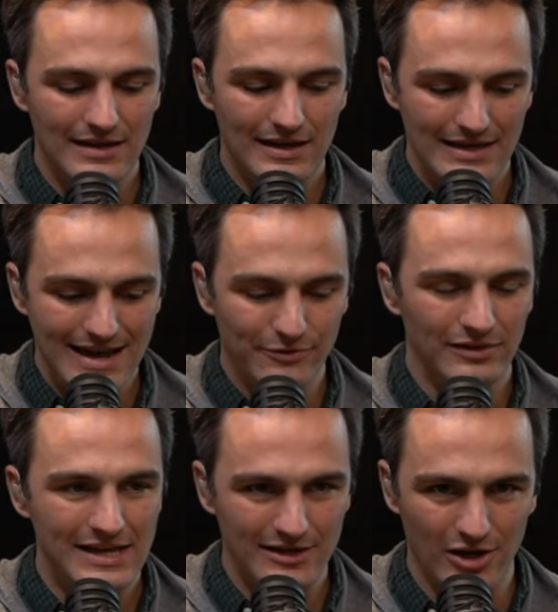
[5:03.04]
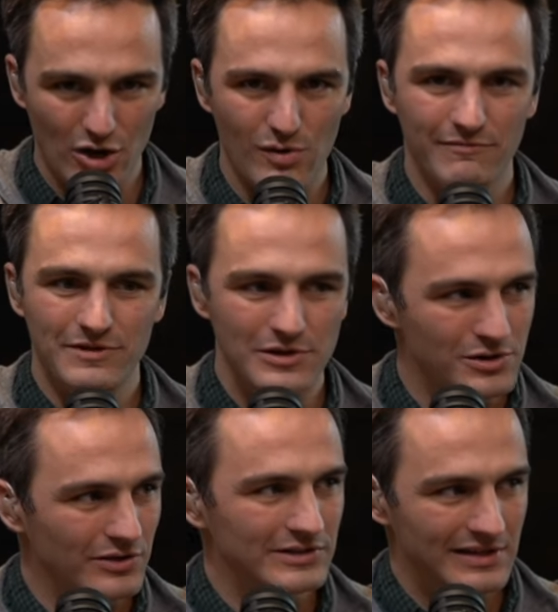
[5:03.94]
he never let go of the
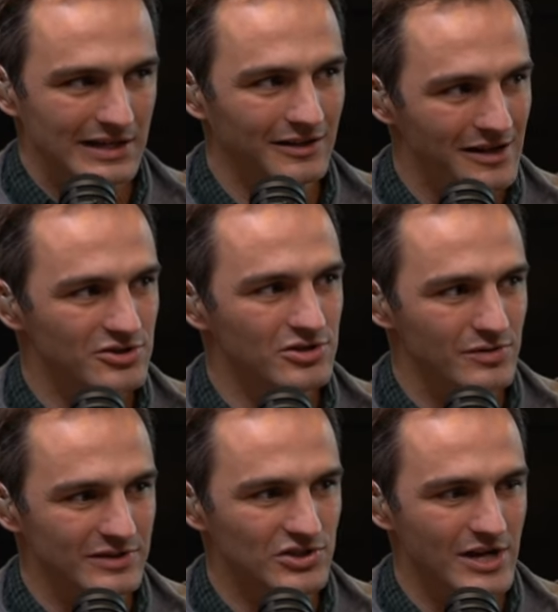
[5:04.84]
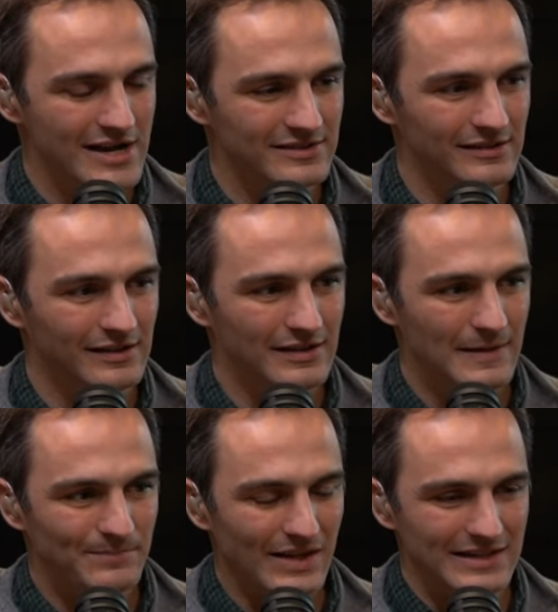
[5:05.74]
Eucharist that he clutched to his chest
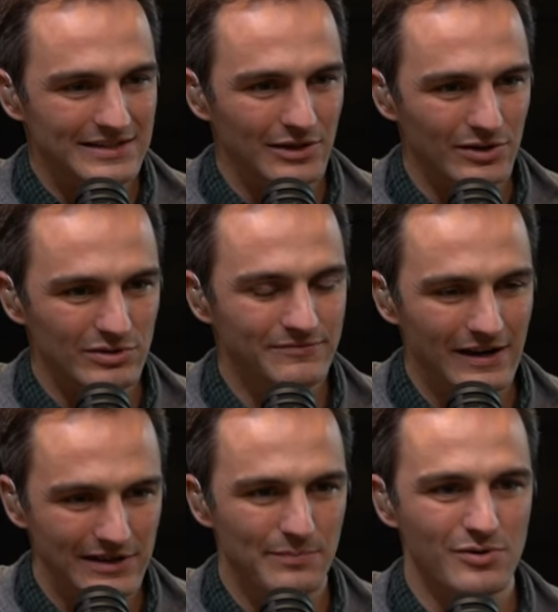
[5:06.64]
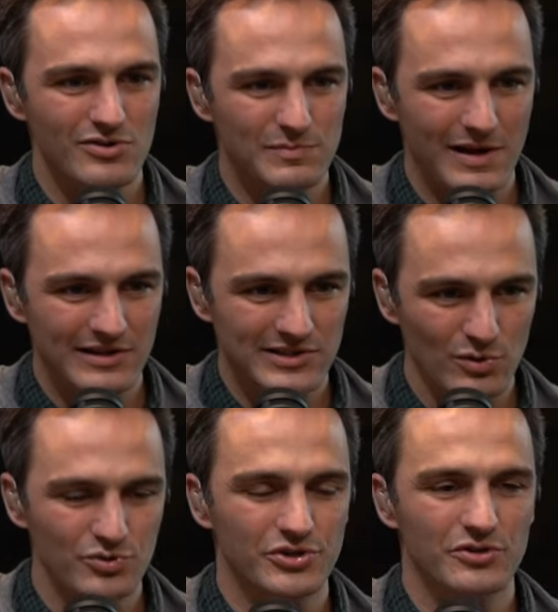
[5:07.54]
until he was finally approached by a
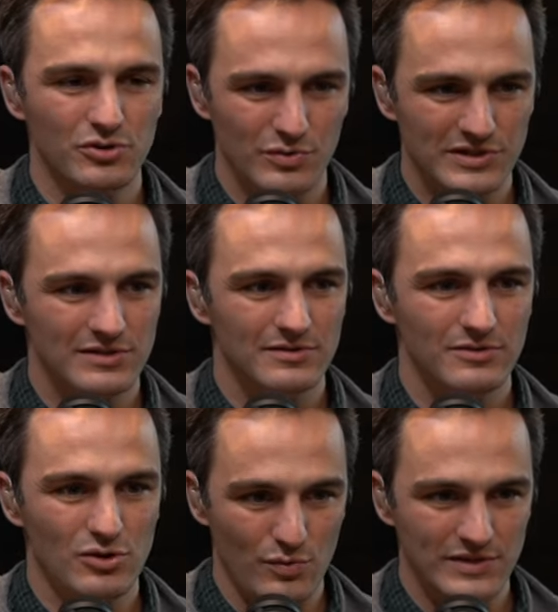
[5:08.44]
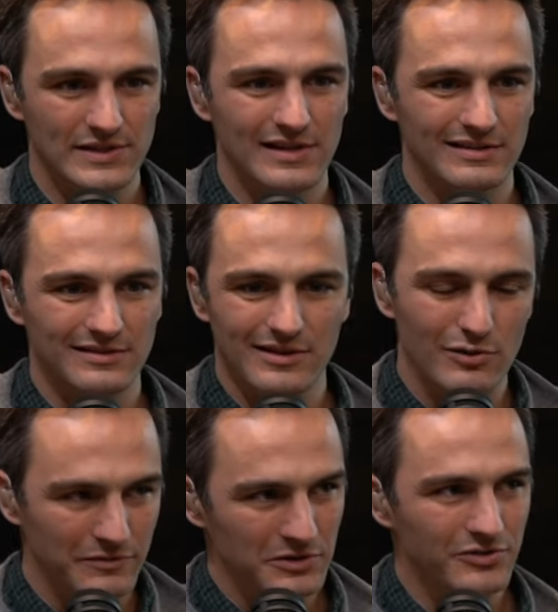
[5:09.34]
soldier who was who was a
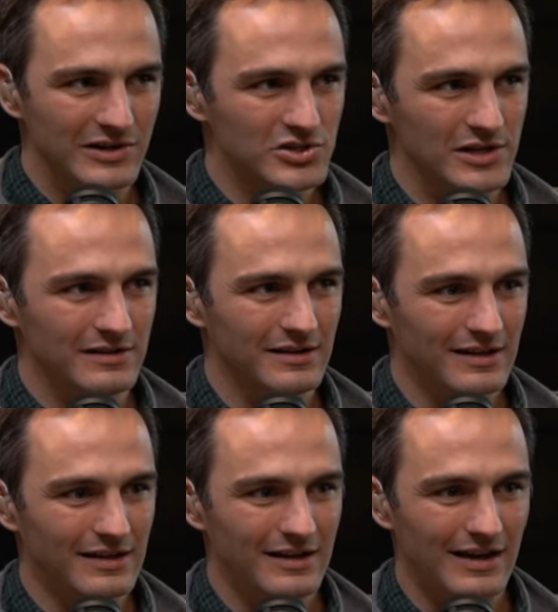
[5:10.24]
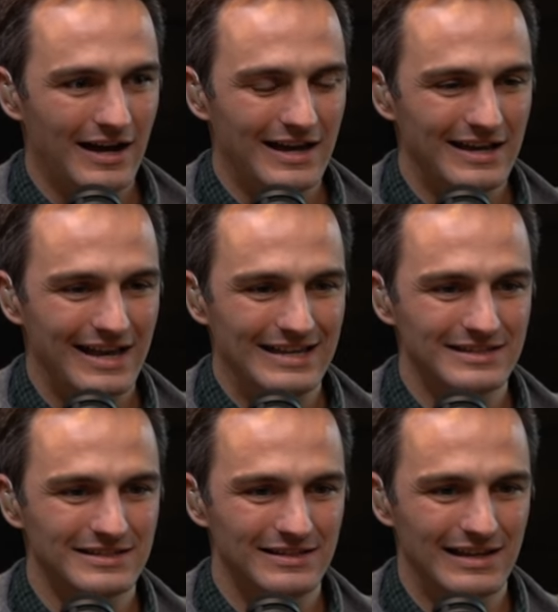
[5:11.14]
covert Christian uh,
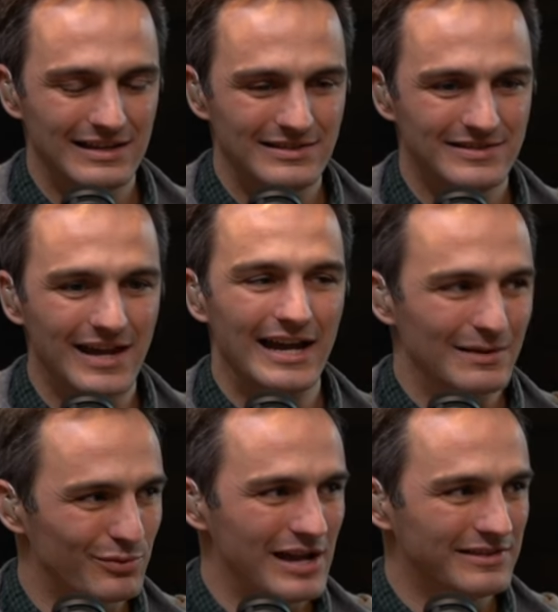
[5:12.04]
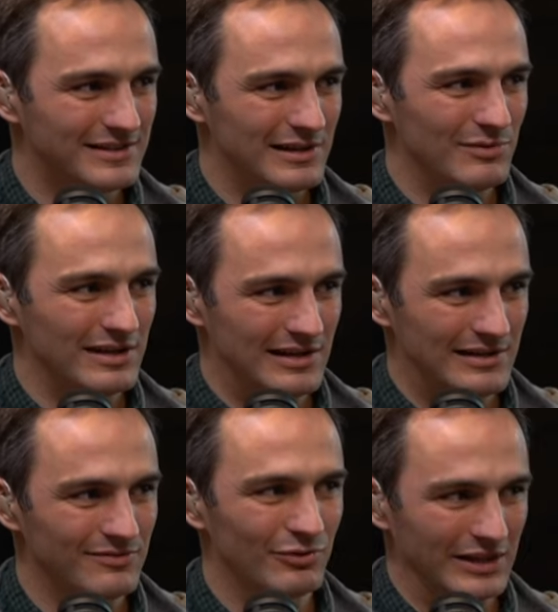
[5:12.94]
and in his dying breaths, he
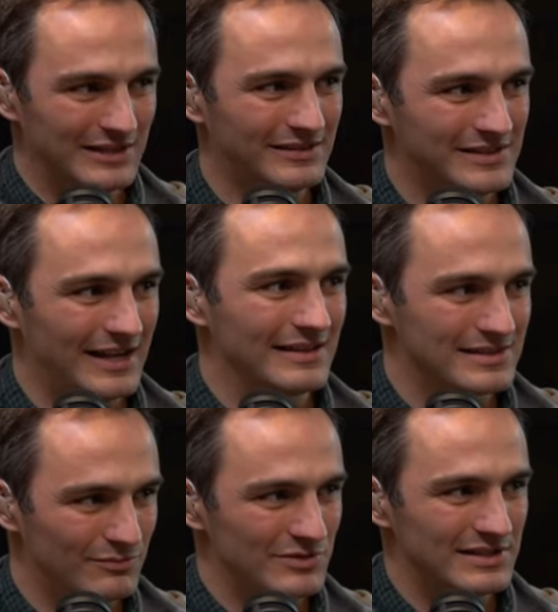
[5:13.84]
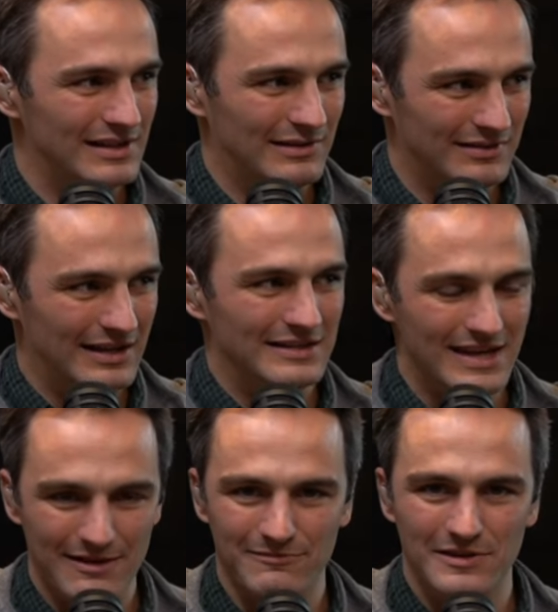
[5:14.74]
he released his hands and was and and
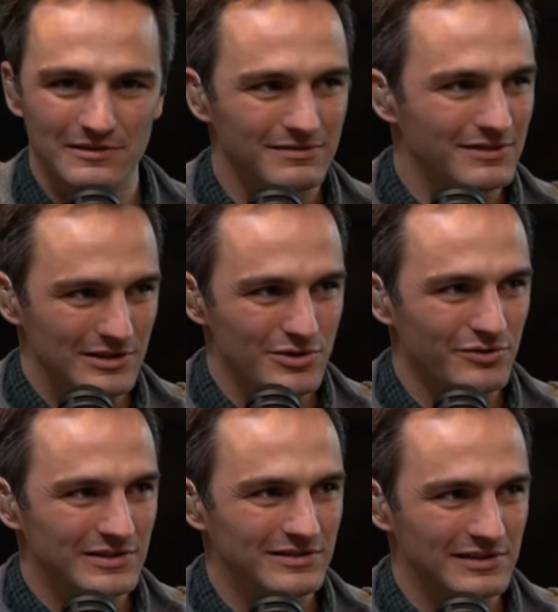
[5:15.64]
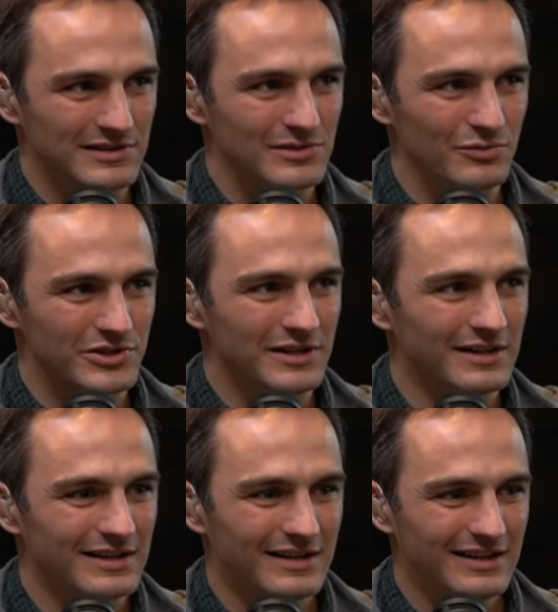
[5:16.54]
gave the the Eucharist to this soldier.
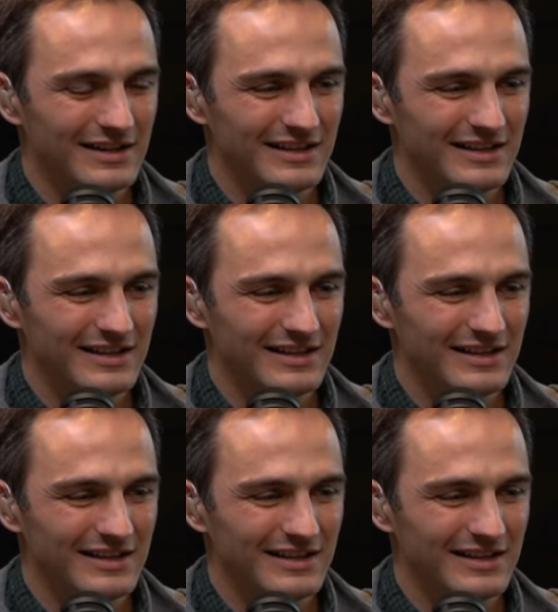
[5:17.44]
Mm.